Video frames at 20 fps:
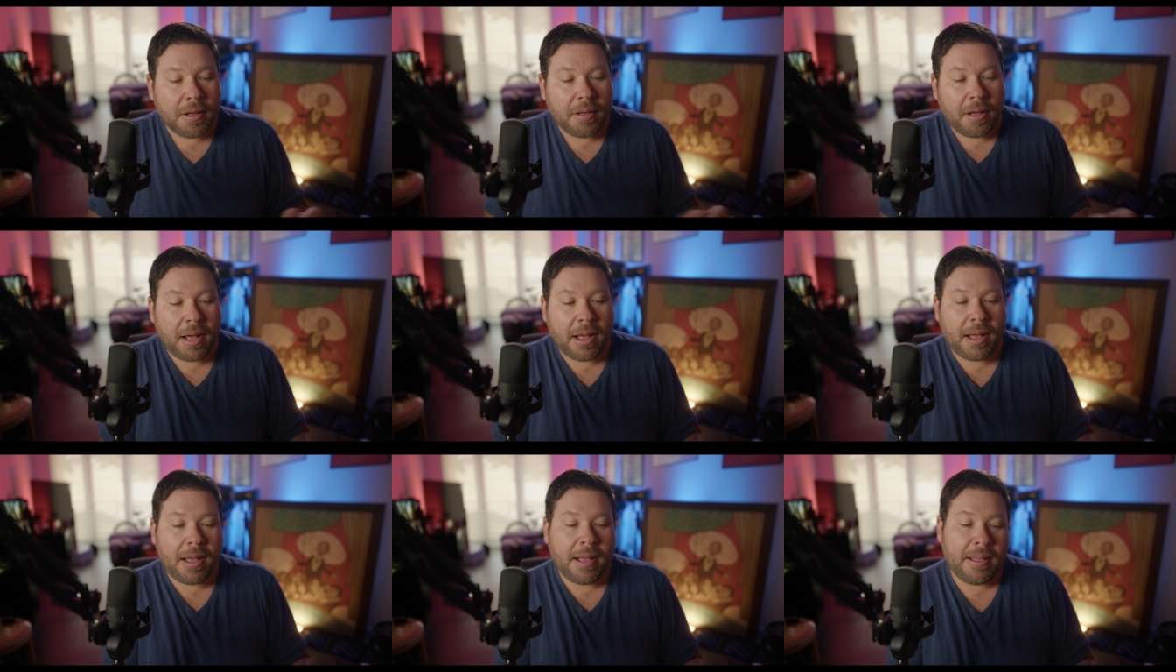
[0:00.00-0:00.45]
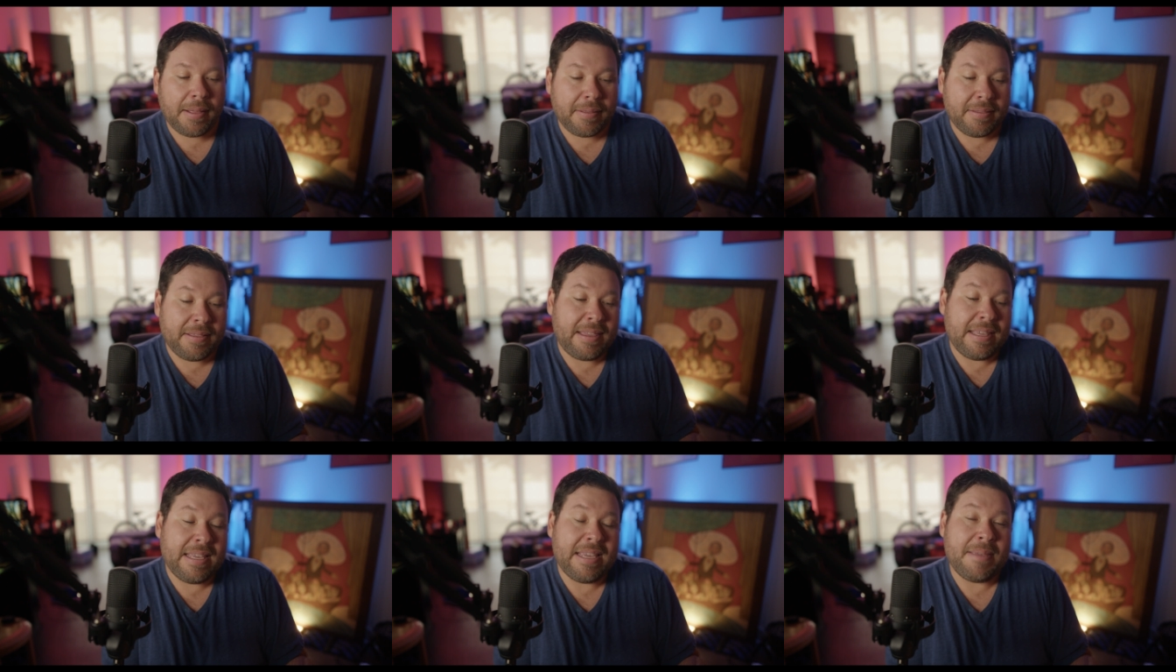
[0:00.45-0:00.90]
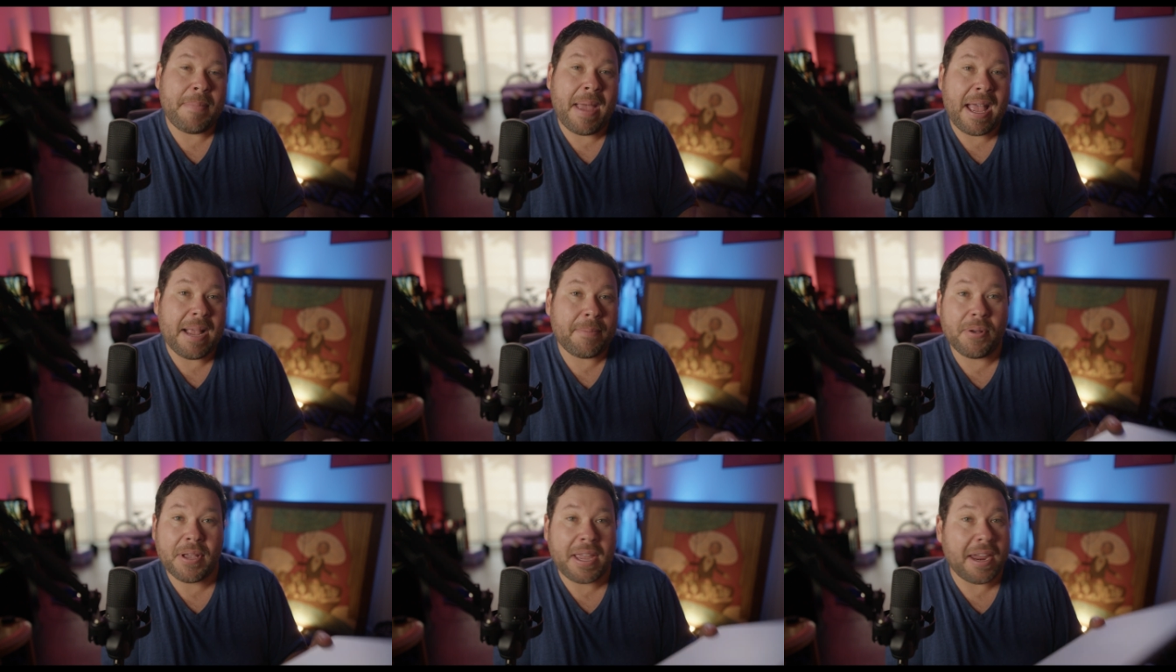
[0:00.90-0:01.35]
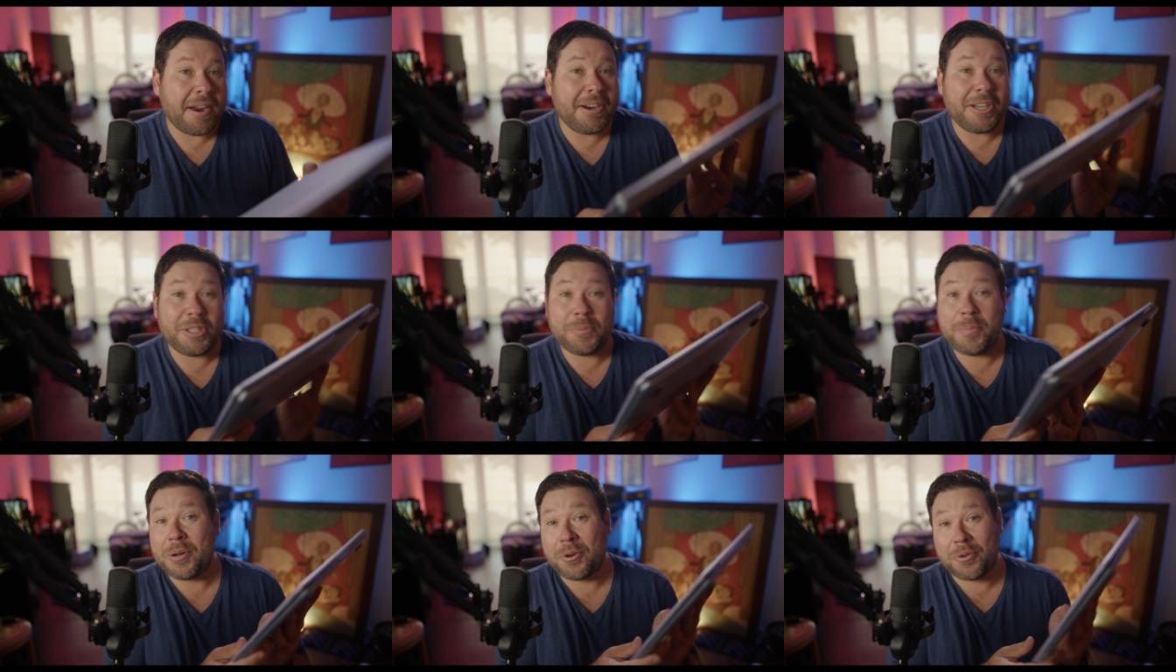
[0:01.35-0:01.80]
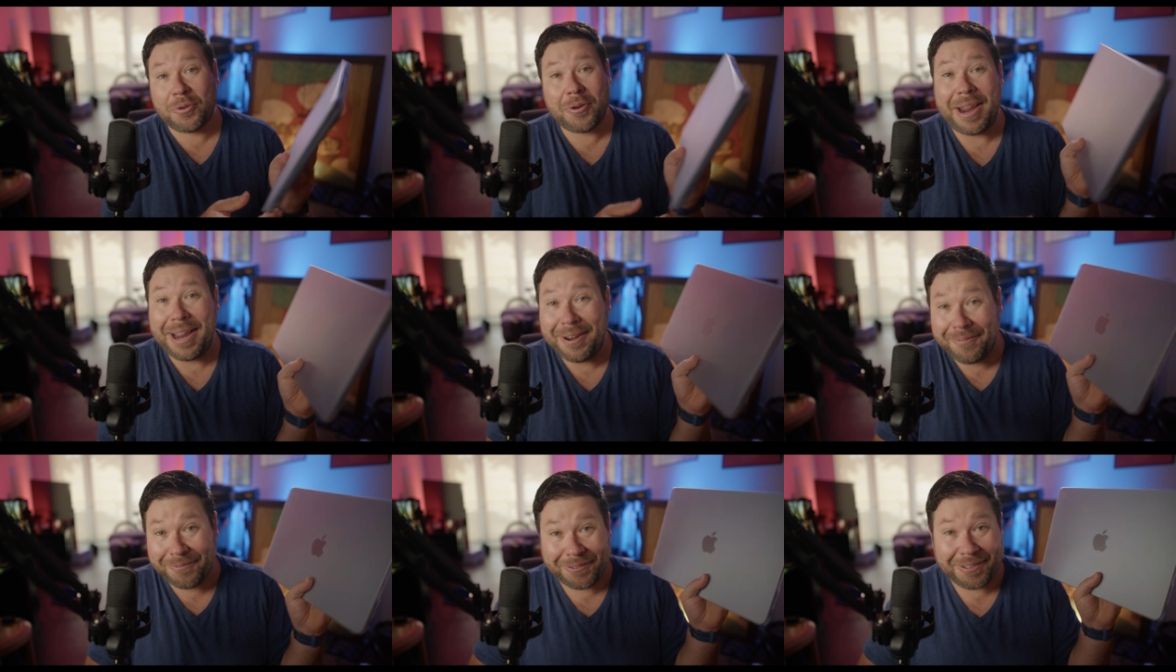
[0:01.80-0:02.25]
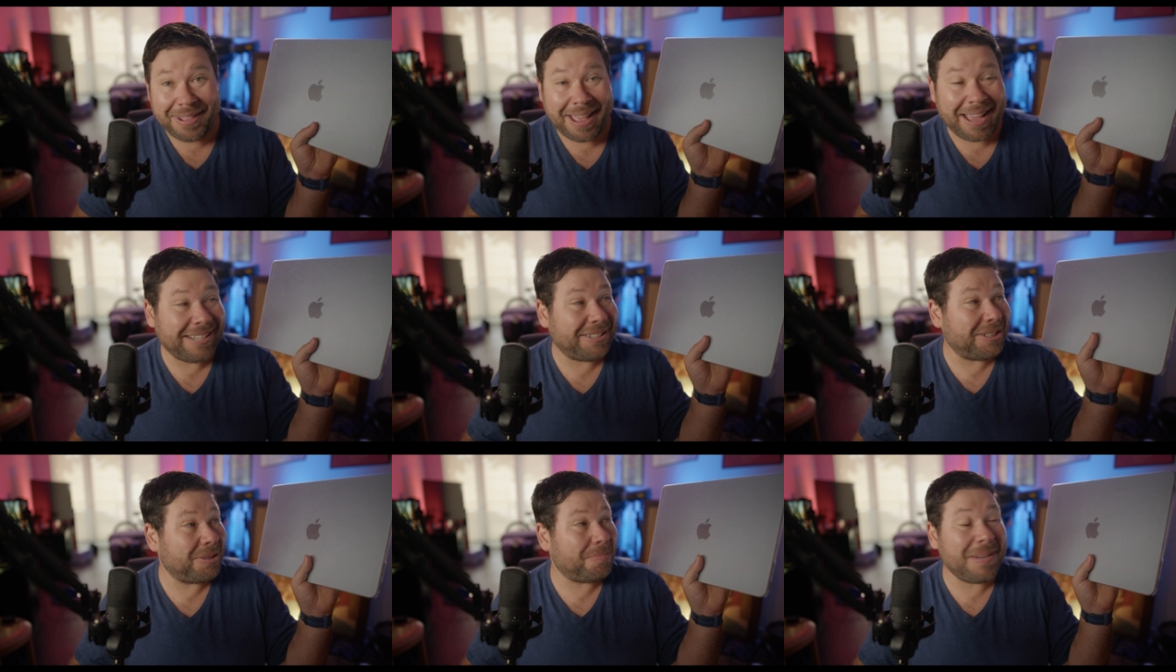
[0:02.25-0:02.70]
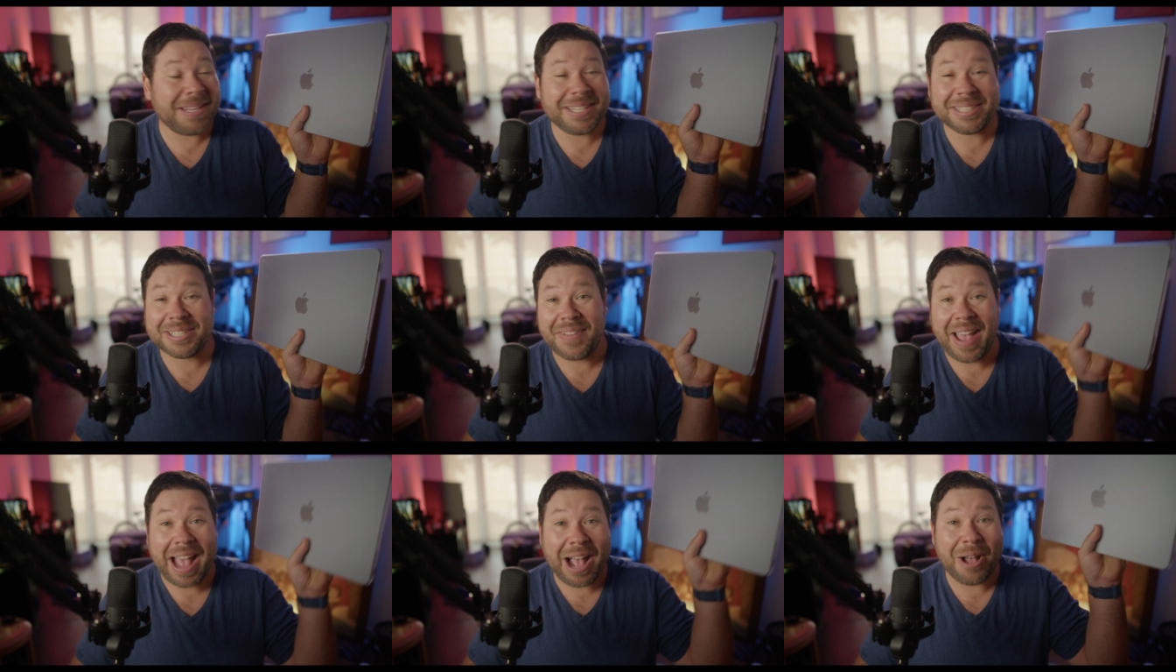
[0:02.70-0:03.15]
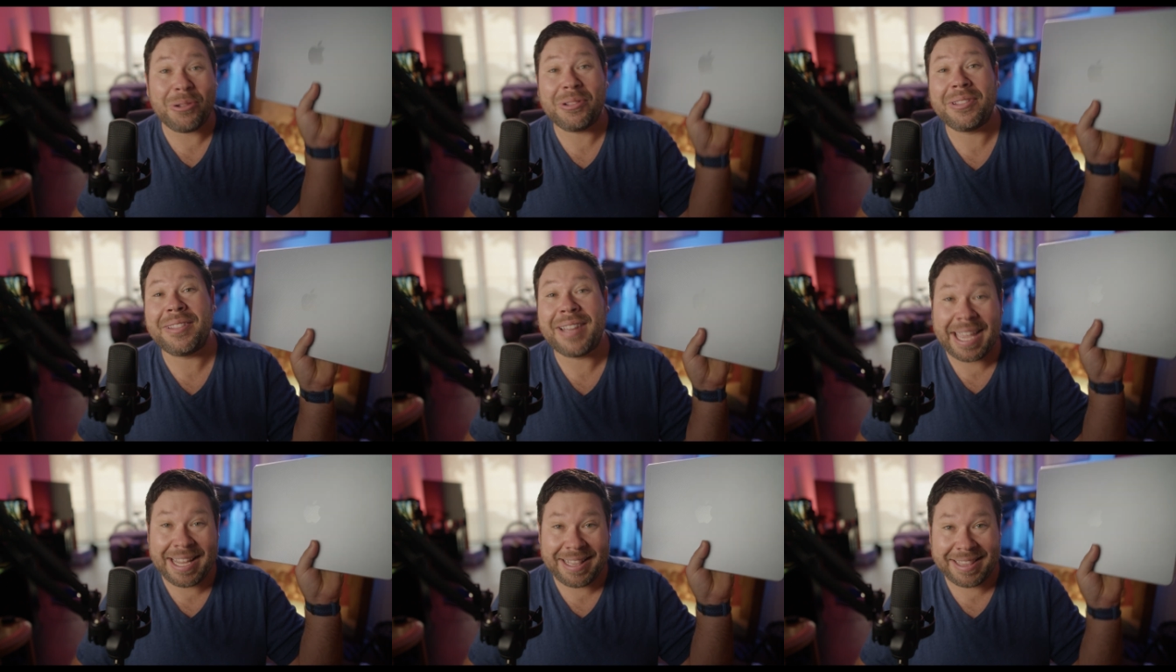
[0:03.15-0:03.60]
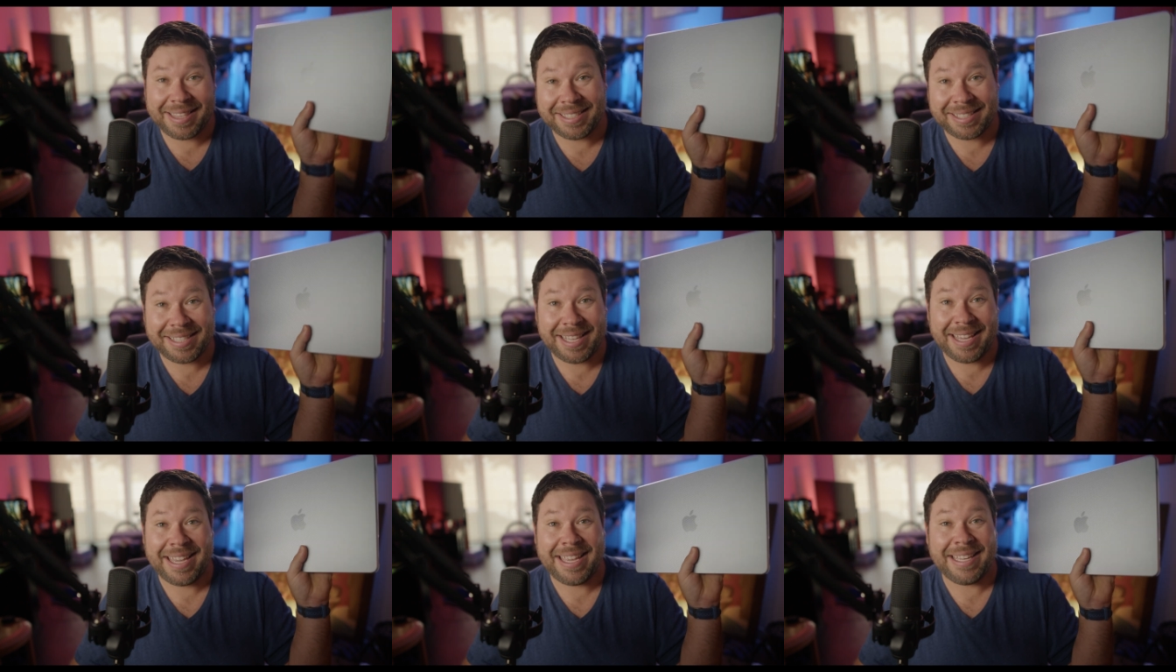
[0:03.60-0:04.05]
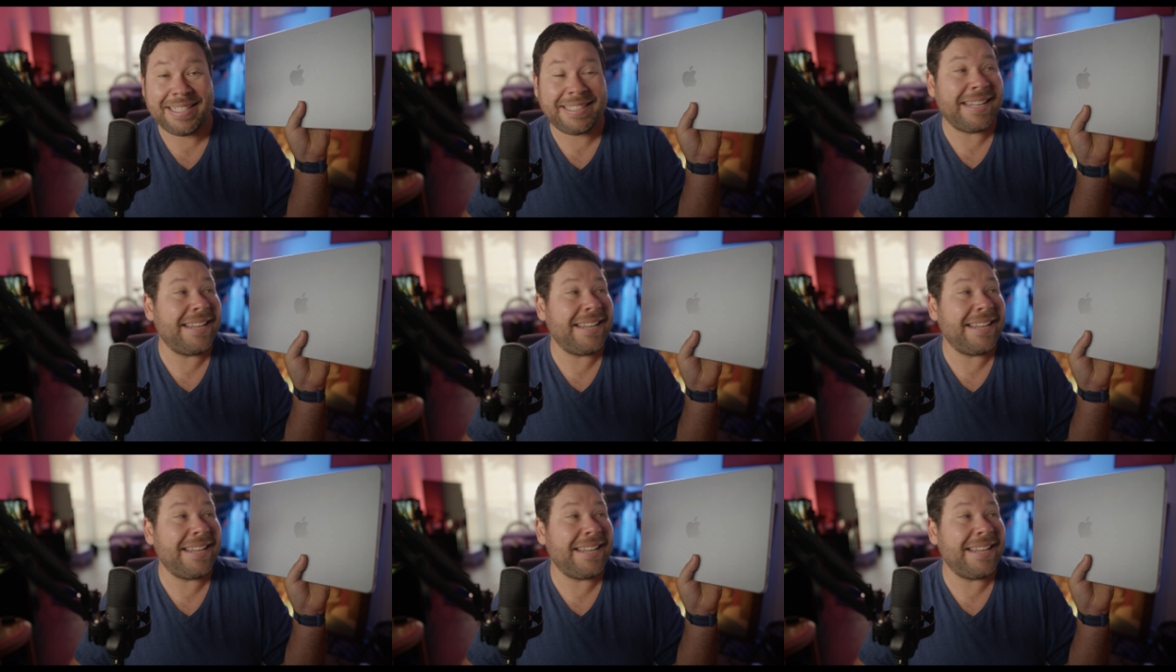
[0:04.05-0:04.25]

the MacBook Air has been great for that just because of how light this thing is.